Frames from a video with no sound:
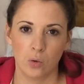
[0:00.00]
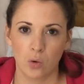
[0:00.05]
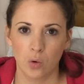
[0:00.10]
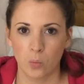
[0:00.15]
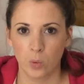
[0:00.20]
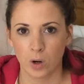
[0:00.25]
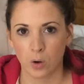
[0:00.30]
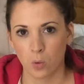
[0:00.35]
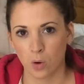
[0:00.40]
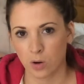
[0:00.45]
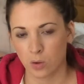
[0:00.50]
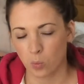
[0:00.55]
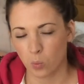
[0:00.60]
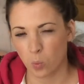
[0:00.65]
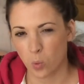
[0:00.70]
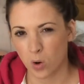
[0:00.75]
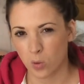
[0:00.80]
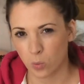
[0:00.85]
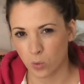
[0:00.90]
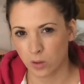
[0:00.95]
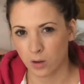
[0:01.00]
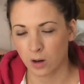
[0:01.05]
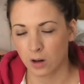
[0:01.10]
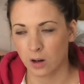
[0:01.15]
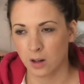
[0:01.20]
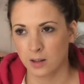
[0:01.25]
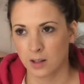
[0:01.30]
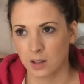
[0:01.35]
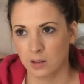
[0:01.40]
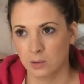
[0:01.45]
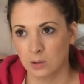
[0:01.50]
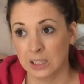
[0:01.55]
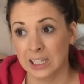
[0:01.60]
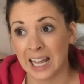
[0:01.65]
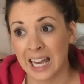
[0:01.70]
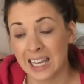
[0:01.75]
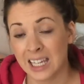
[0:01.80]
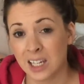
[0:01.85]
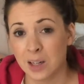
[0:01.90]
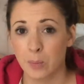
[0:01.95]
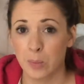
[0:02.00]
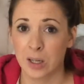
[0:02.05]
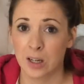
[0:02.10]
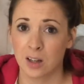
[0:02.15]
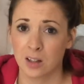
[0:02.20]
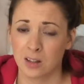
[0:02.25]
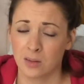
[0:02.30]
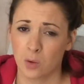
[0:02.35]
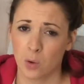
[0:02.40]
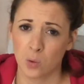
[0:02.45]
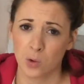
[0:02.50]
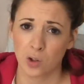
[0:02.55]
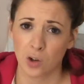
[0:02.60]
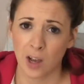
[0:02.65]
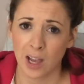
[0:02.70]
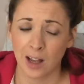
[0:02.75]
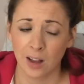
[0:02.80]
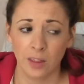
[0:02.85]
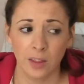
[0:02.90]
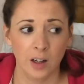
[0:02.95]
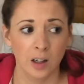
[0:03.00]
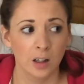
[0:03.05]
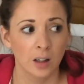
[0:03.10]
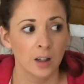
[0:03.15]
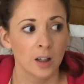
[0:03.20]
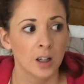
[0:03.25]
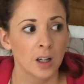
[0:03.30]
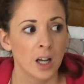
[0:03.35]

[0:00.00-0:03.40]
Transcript: homework one-on-one with her as I'd like, because I've always got Elle there.